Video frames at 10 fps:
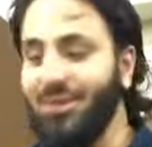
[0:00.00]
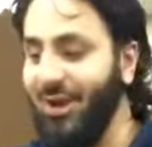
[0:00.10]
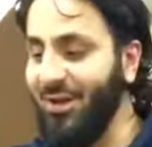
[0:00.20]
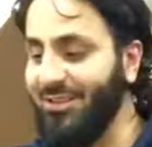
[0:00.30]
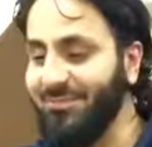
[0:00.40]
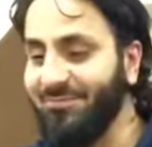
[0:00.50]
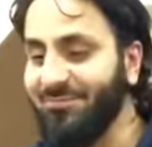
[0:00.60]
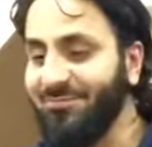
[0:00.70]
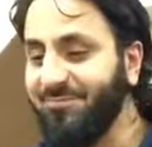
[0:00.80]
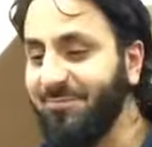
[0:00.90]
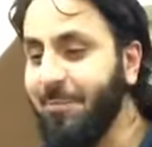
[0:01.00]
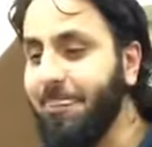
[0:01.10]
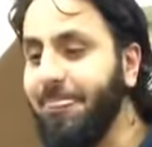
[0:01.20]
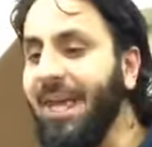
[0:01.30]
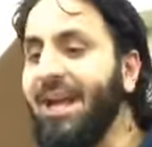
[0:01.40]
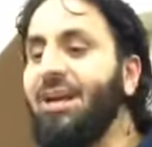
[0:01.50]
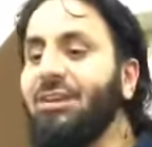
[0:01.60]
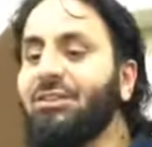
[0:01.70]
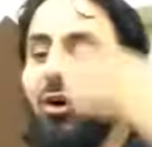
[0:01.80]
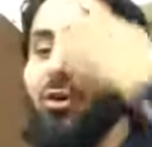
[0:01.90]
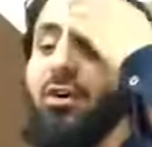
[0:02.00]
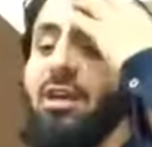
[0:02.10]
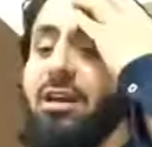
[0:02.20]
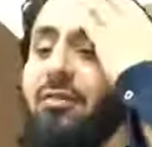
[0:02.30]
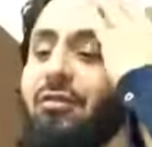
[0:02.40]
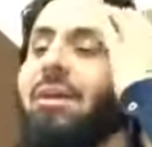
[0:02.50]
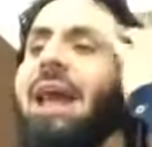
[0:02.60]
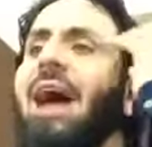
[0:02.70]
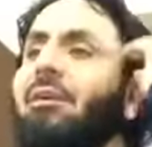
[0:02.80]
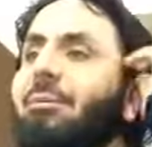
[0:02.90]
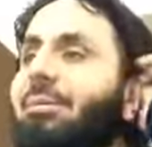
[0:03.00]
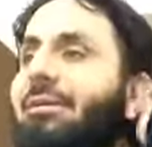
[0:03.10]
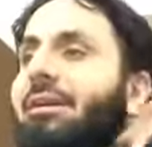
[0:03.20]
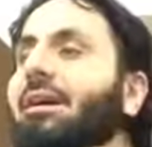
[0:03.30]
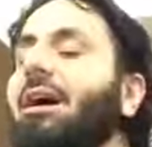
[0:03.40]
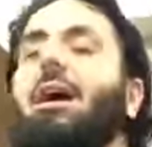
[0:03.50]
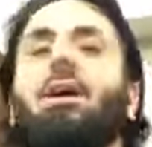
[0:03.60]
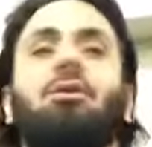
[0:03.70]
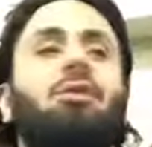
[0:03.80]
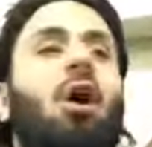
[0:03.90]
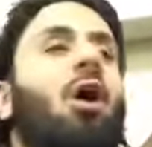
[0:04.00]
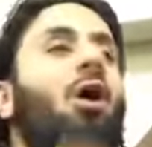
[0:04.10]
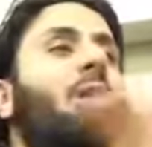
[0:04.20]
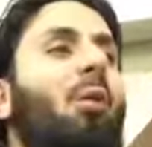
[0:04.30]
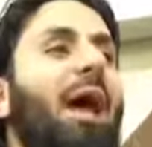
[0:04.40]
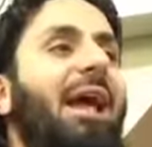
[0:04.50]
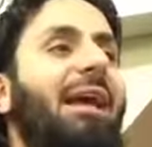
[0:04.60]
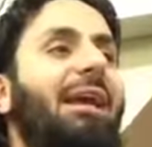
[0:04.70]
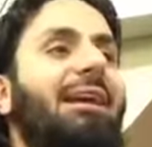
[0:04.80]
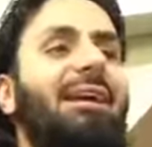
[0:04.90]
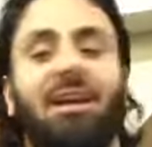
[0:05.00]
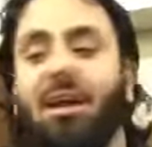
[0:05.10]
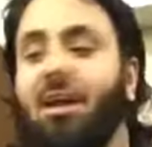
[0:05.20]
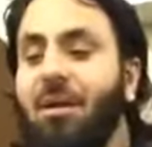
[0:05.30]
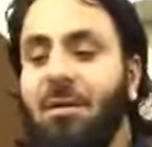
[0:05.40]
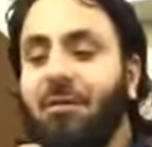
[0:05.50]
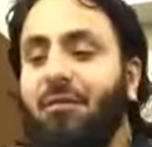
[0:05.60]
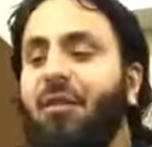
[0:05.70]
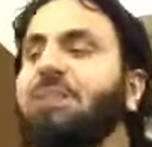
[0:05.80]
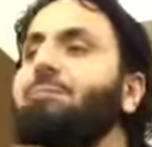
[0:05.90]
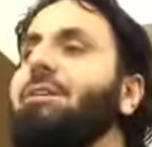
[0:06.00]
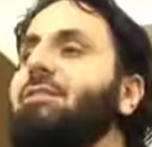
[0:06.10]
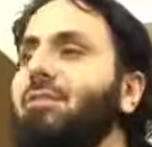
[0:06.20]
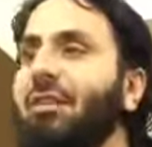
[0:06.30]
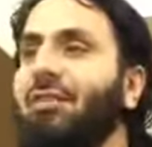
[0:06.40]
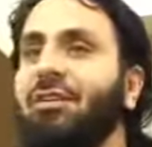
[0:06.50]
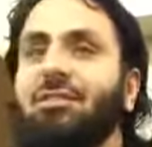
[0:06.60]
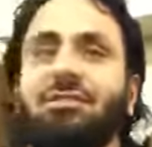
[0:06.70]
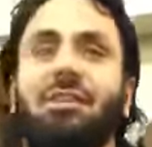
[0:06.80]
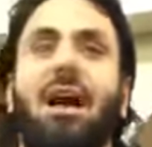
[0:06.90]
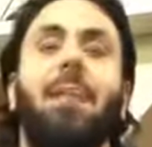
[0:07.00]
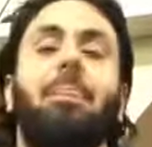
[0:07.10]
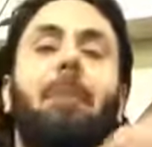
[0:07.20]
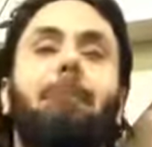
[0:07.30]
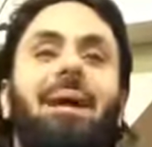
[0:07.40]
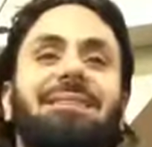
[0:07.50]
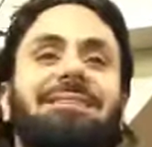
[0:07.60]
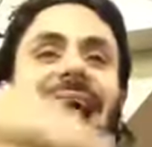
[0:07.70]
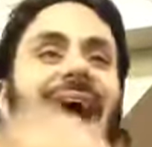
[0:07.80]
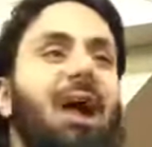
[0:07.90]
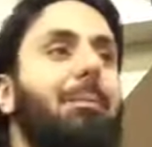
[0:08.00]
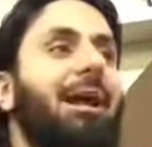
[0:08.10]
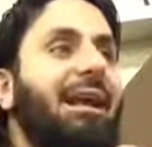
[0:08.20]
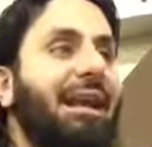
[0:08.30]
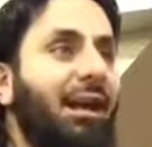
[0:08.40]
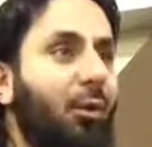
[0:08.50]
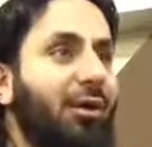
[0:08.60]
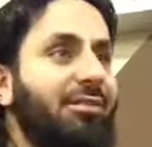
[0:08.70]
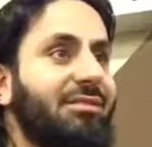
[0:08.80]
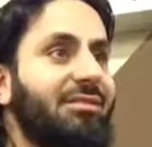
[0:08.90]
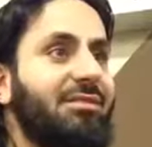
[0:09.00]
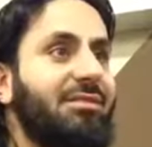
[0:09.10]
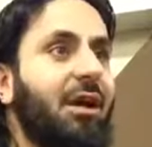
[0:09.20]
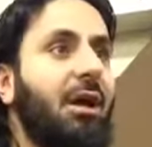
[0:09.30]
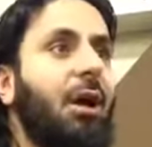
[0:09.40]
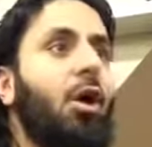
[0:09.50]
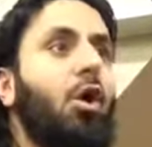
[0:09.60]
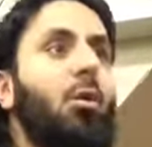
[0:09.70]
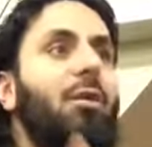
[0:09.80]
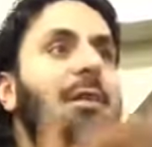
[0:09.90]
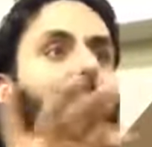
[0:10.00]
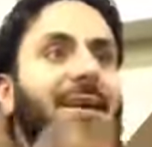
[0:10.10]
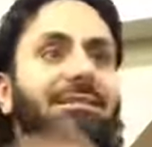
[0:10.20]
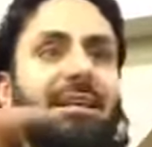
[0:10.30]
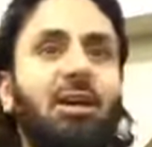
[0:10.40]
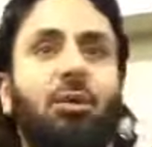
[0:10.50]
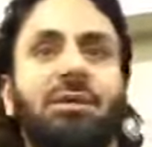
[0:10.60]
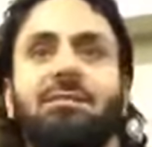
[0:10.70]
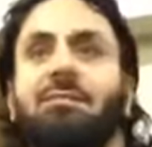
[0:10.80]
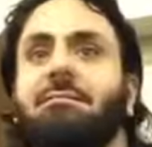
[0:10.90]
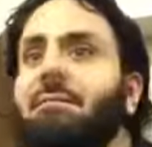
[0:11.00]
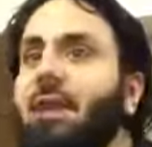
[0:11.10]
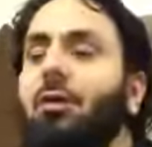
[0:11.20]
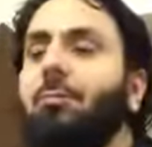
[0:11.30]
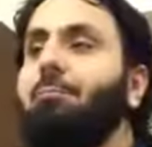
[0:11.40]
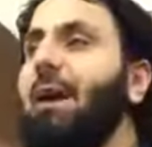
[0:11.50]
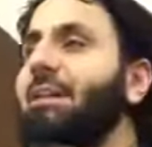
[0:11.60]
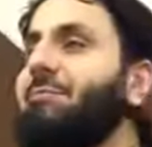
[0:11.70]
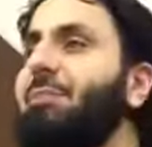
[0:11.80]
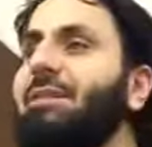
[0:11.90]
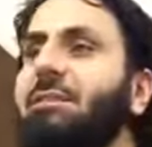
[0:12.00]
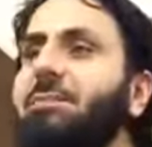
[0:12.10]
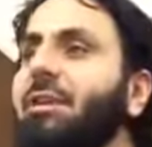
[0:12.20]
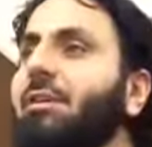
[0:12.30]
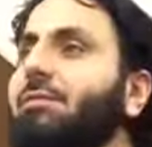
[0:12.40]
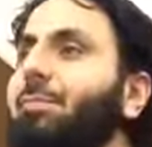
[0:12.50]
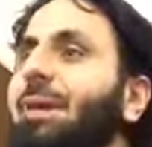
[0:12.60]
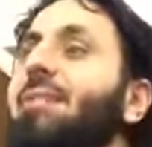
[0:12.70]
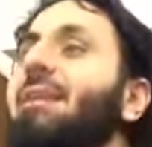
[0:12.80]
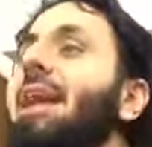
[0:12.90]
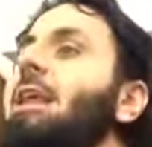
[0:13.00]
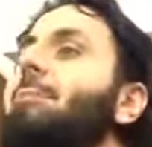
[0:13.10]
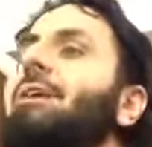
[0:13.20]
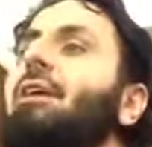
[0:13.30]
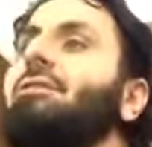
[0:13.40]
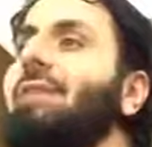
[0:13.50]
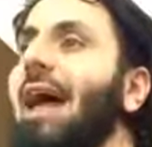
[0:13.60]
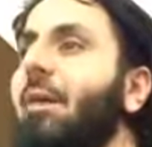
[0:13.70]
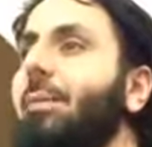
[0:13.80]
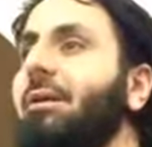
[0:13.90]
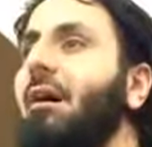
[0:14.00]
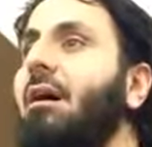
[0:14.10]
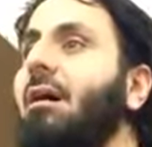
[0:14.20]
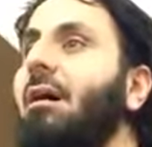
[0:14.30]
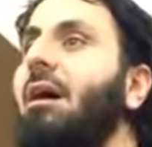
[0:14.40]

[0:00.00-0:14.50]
Good. So, could it come from an Arab? No way. First piece of evidence. The best Arabic linguists, who were the best linguists, they could express themselves better than anybody else in the Arabic tongue,